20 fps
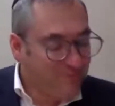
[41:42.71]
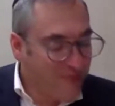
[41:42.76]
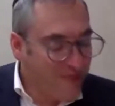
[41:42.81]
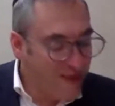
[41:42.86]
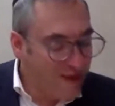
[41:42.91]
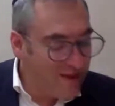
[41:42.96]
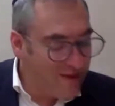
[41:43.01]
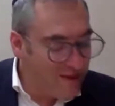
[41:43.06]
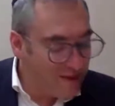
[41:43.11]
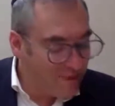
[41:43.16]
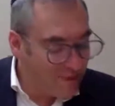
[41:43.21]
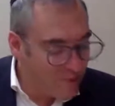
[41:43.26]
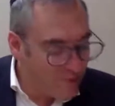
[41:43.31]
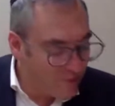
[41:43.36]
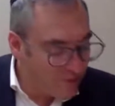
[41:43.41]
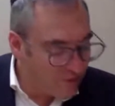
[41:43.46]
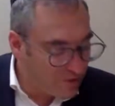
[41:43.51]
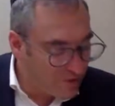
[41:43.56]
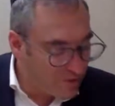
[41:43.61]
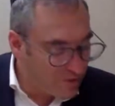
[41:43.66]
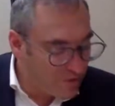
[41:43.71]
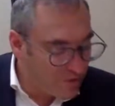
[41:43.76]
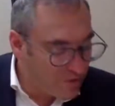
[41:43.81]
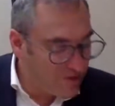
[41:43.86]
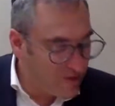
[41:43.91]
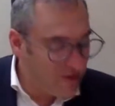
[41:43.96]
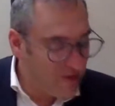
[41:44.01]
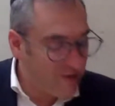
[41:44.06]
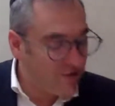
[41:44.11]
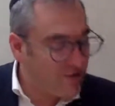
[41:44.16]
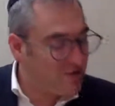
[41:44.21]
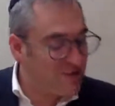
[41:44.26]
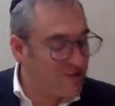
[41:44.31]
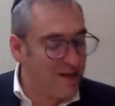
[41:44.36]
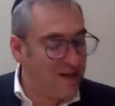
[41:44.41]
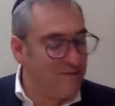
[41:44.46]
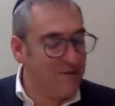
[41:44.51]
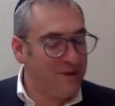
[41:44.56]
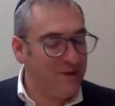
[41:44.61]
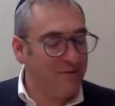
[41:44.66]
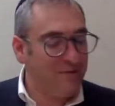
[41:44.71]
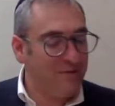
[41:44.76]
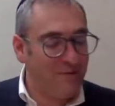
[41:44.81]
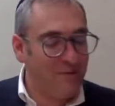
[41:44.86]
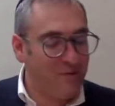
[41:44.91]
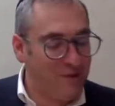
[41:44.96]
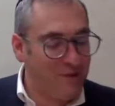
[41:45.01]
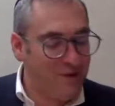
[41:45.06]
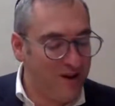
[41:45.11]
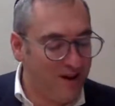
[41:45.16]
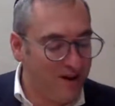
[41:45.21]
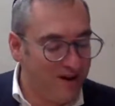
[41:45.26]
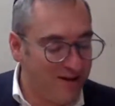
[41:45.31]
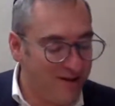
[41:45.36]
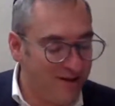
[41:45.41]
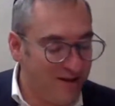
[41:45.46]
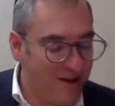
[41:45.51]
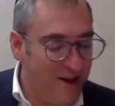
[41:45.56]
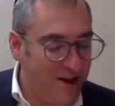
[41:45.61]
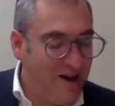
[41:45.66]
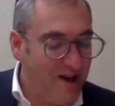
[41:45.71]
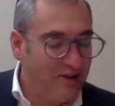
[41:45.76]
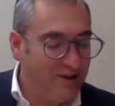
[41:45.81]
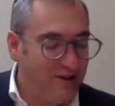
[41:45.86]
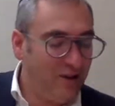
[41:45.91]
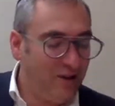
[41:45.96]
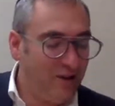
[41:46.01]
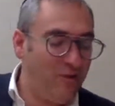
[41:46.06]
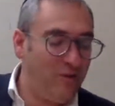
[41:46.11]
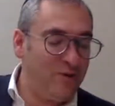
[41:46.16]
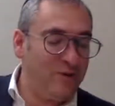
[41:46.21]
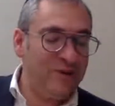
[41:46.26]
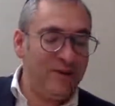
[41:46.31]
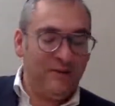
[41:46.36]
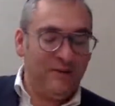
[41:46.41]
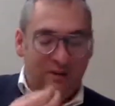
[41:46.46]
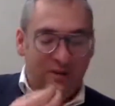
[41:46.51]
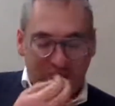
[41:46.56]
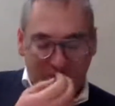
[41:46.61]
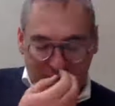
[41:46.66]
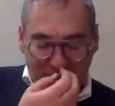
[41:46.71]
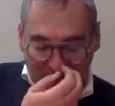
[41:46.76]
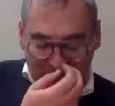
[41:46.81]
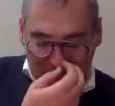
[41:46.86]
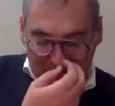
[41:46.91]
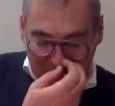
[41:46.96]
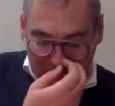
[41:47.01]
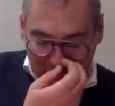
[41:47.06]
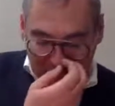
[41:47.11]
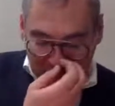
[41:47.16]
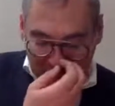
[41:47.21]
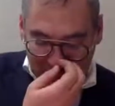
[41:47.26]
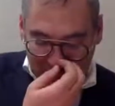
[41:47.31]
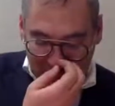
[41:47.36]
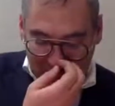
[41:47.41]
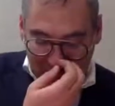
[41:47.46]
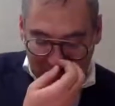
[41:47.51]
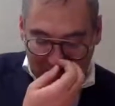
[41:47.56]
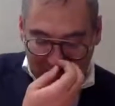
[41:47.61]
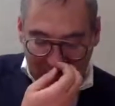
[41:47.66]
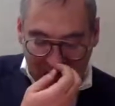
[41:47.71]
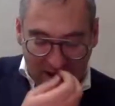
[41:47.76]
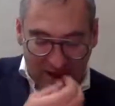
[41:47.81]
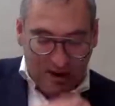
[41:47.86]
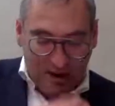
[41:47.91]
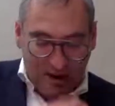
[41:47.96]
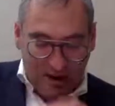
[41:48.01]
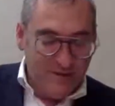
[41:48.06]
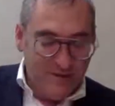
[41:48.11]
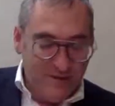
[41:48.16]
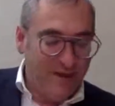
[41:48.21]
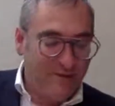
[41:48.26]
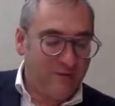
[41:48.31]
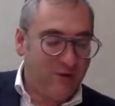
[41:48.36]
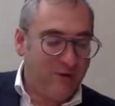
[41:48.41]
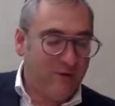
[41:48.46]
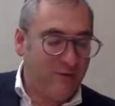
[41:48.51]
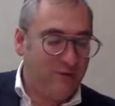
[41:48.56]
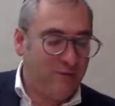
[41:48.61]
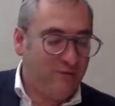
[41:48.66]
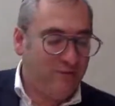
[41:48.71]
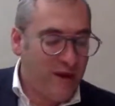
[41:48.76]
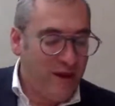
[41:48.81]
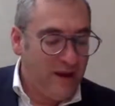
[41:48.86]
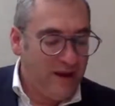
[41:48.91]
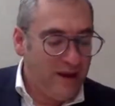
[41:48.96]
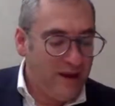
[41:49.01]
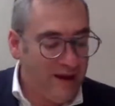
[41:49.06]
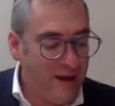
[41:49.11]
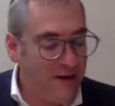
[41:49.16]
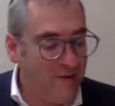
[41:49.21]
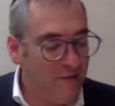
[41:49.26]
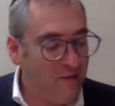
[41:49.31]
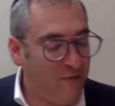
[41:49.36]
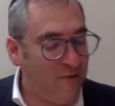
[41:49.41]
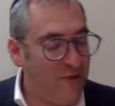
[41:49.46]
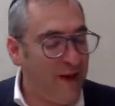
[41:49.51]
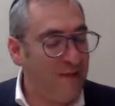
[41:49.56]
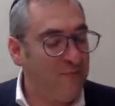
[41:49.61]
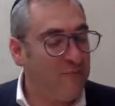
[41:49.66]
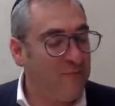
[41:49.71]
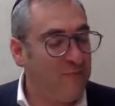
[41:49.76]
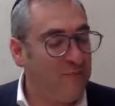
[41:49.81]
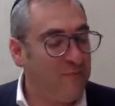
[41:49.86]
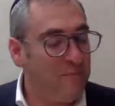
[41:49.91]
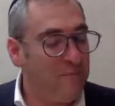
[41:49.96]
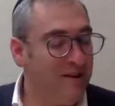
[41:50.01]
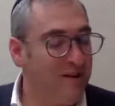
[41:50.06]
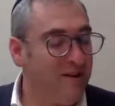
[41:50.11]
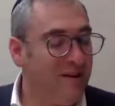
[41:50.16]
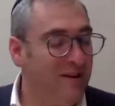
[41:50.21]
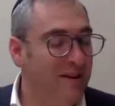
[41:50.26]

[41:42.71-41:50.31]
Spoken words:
And that's what the pasuk points out. Just keep it there for 4 days till the 14th, and you'll slaughter it in the afternoon. Take from that blood,